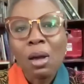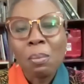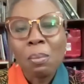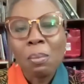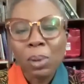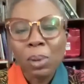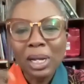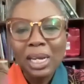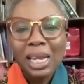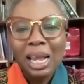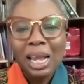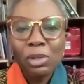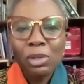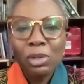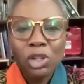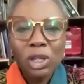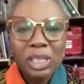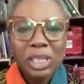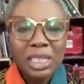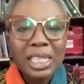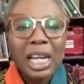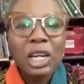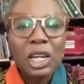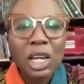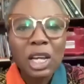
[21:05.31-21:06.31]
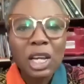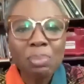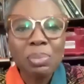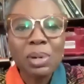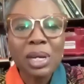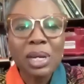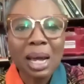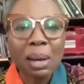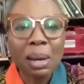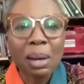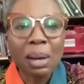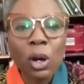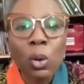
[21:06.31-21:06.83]
but let me just tell you a
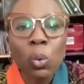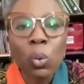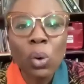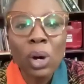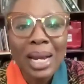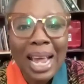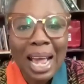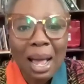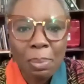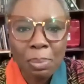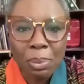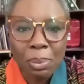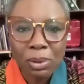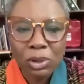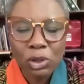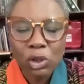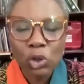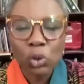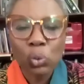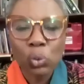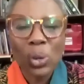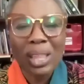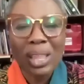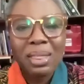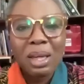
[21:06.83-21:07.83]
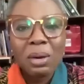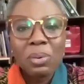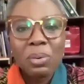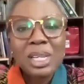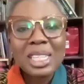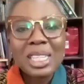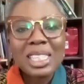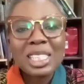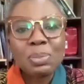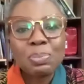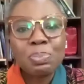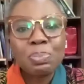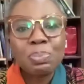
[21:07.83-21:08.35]
bit about what happens when there
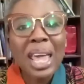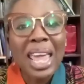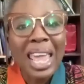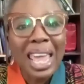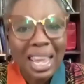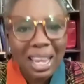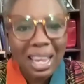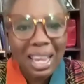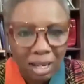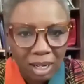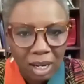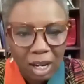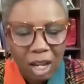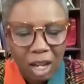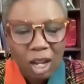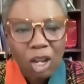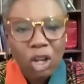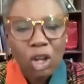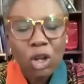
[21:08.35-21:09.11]
is pain,